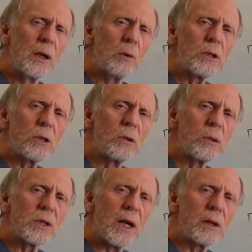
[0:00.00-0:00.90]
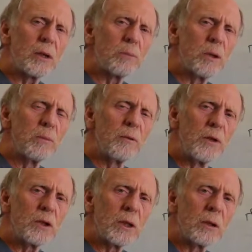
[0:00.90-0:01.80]
which looked at the problem of
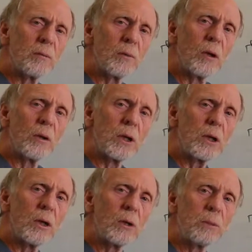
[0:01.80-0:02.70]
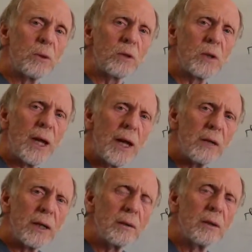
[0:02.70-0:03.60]
fishing, not only cod, but also the
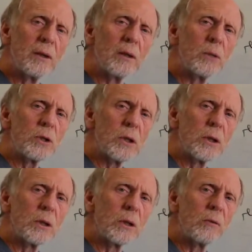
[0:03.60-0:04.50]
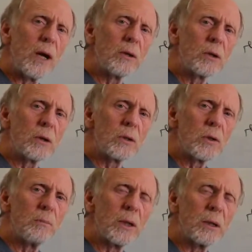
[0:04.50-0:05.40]
herring, which occur around the coast
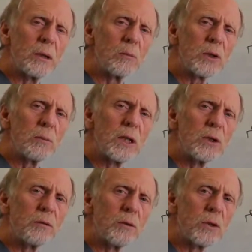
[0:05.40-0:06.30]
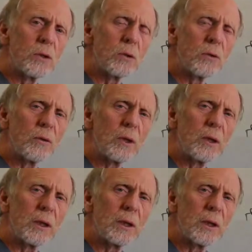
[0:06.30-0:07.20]
of Britain and was a major food source for the
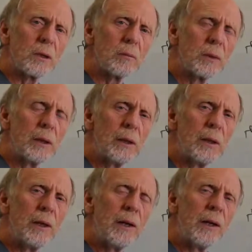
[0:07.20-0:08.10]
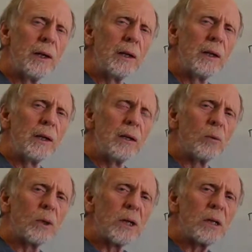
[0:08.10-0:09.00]
United Kingdom.
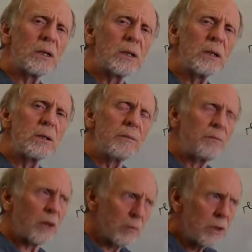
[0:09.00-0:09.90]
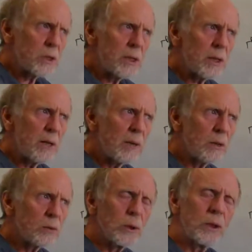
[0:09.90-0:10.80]
What Huxley originally came
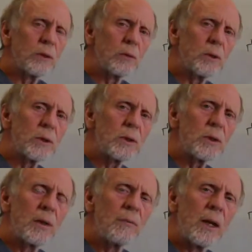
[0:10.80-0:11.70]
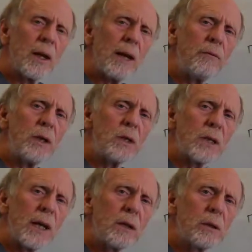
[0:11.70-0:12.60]
out with was every
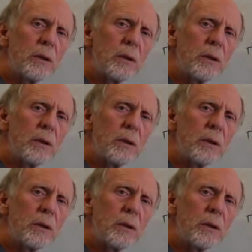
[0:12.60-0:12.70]
technical